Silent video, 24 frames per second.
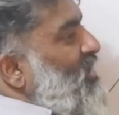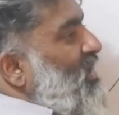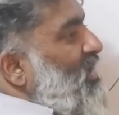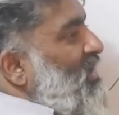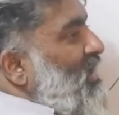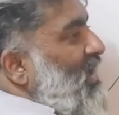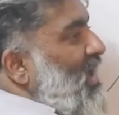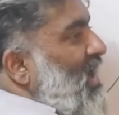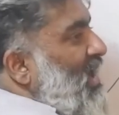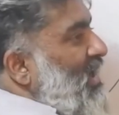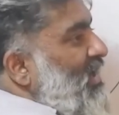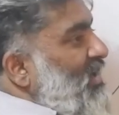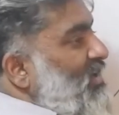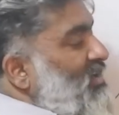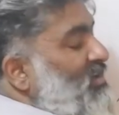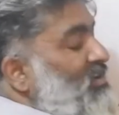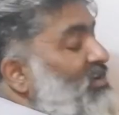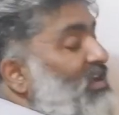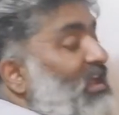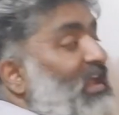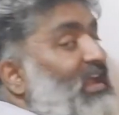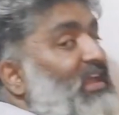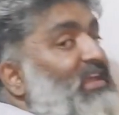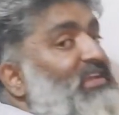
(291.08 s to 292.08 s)
the
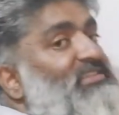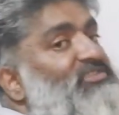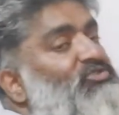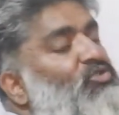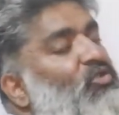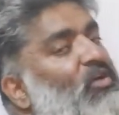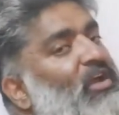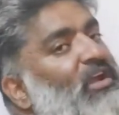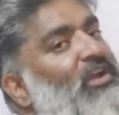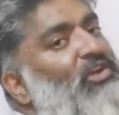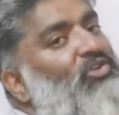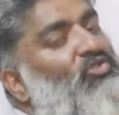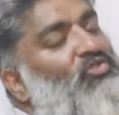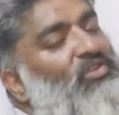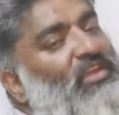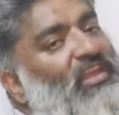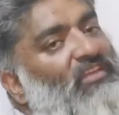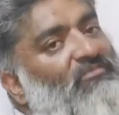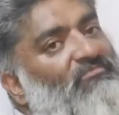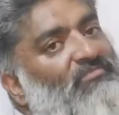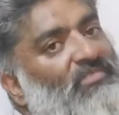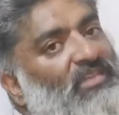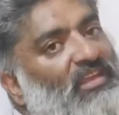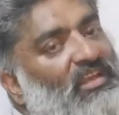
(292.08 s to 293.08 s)
line is going to
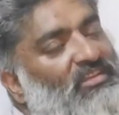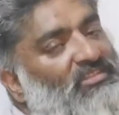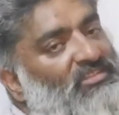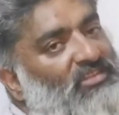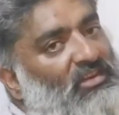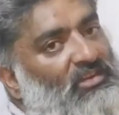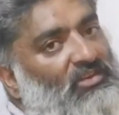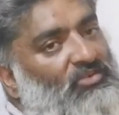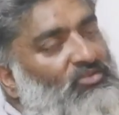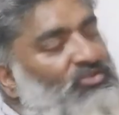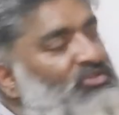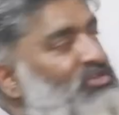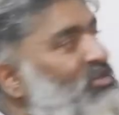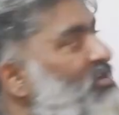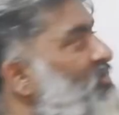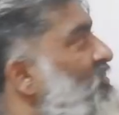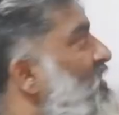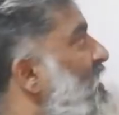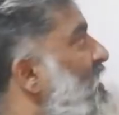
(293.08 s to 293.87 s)
give me a solution,